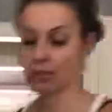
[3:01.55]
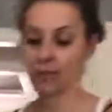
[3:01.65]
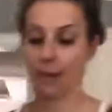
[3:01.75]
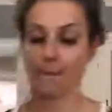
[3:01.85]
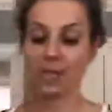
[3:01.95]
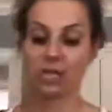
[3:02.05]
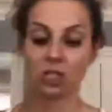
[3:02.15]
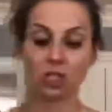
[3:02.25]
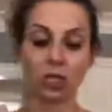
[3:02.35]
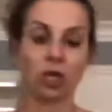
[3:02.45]
then like a
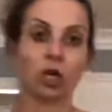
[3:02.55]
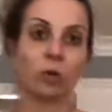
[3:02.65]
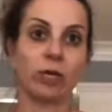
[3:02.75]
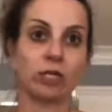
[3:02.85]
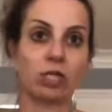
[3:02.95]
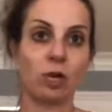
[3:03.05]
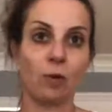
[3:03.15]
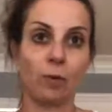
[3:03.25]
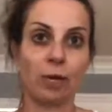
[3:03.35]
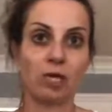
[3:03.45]
peach liqueur, which, you
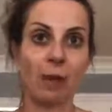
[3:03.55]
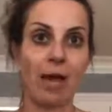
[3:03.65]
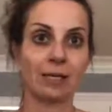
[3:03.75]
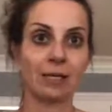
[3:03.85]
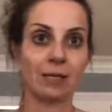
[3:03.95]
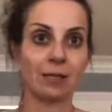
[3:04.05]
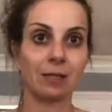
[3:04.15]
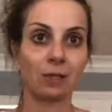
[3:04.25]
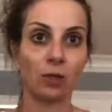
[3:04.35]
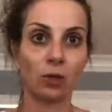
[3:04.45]
know, bring you back to
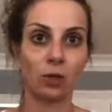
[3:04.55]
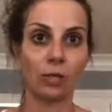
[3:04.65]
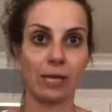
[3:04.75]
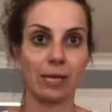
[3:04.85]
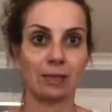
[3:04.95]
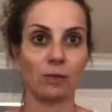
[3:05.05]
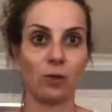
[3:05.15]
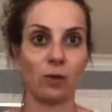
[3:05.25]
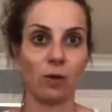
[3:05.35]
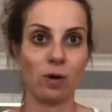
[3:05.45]
the good old days of
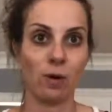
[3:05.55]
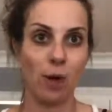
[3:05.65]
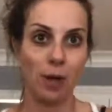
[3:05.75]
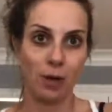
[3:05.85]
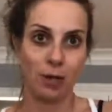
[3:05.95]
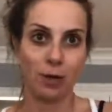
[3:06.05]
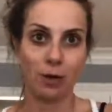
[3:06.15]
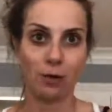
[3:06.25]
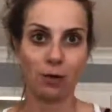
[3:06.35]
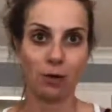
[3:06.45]
when we were, you
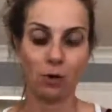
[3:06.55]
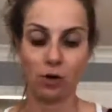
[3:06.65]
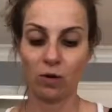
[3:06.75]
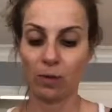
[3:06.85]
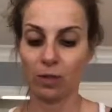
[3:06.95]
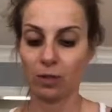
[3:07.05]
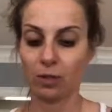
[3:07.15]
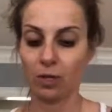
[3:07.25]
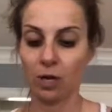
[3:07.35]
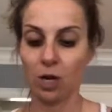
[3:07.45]
know,
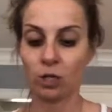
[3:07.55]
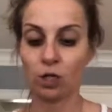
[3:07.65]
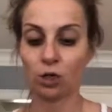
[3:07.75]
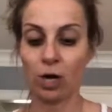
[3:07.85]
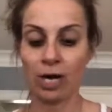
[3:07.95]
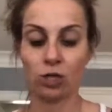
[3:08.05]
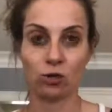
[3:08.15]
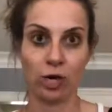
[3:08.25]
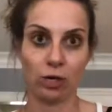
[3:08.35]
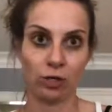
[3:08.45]
horrible, untrained
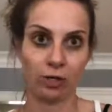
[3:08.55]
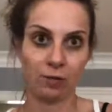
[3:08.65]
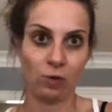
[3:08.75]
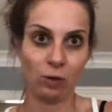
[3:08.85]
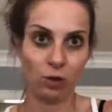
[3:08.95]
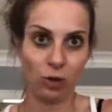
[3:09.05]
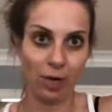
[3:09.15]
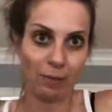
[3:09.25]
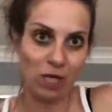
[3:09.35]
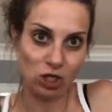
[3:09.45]
drinkers, and we would
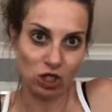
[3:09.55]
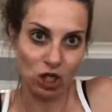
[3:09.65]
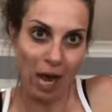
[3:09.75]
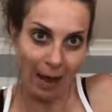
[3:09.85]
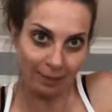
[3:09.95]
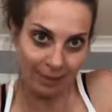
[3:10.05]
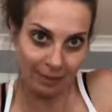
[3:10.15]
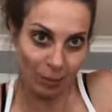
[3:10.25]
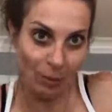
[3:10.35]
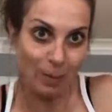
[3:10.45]
drink peach
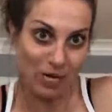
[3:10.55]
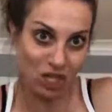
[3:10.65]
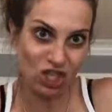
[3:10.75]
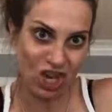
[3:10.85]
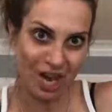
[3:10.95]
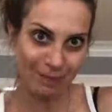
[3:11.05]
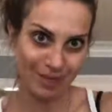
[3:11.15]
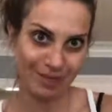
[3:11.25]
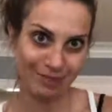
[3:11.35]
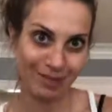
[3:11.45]
schnapps. Remember peach
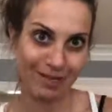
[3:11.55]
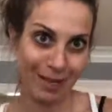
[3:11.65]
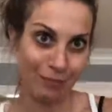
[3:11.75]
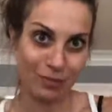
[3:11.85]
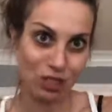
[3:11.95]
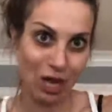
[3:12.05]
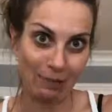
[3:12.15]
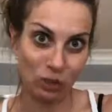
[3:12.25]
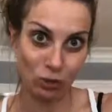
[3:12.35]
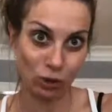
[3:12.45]
schnapps? And like
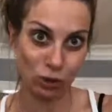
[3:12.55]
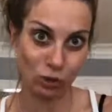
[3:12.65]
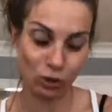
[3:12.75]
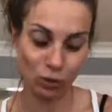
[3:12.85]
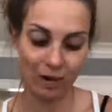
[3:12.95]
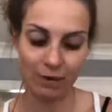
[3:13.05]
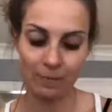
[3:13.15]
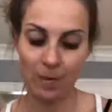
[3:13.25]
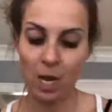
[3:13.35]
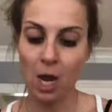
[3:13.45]
schnapps and orange juice or
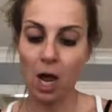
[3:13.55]
whatever.